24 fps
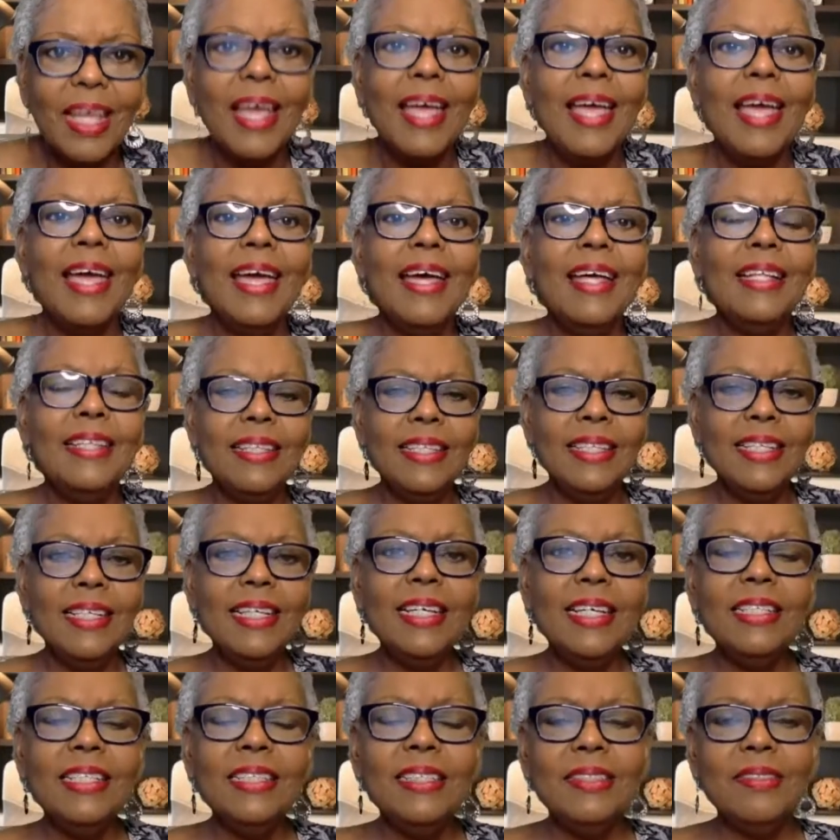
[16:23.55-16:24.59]
and
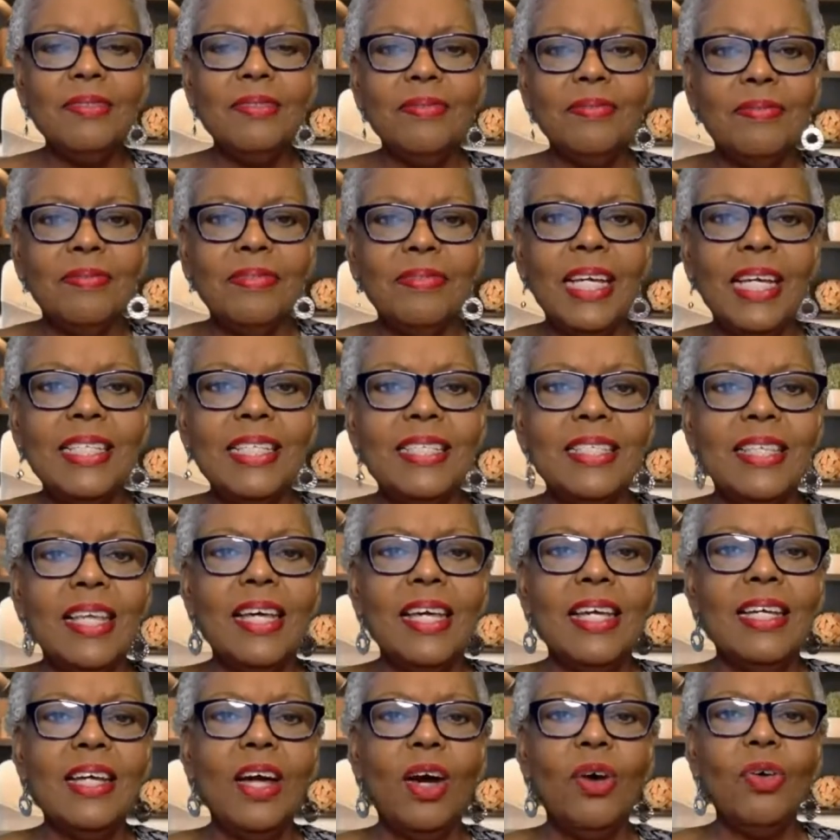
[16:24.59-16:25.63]
then they
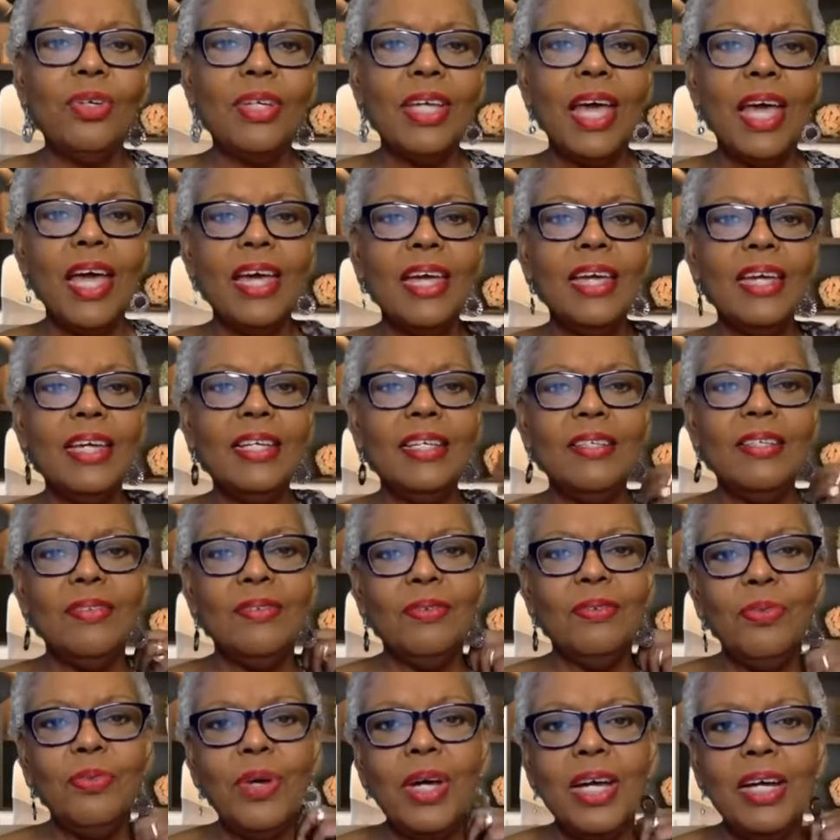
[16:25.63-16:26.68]
say, okay,
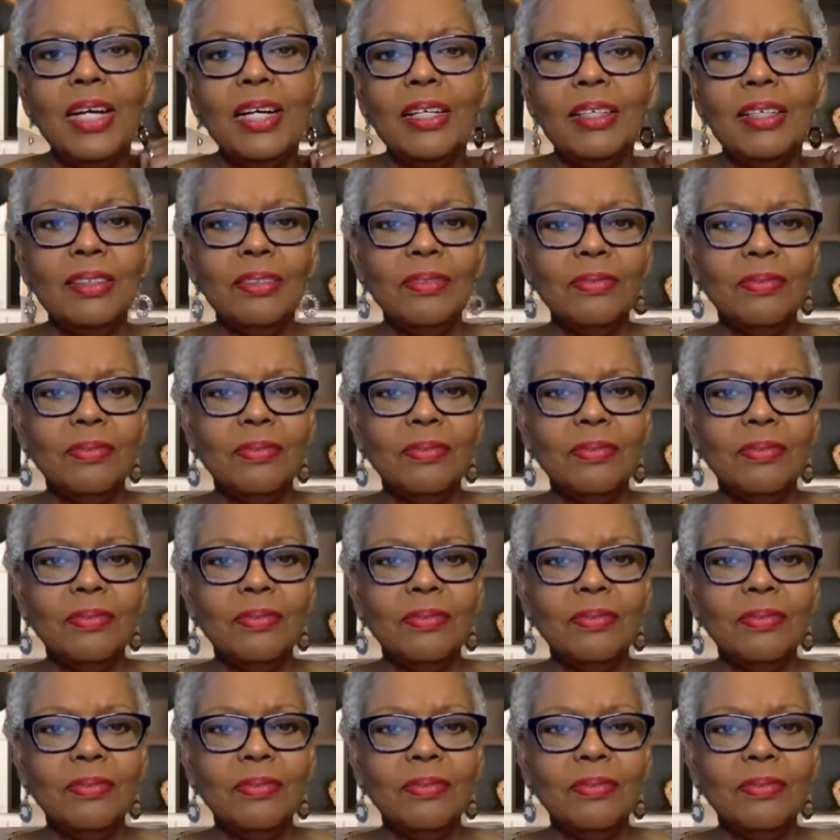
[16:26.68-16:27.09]
well,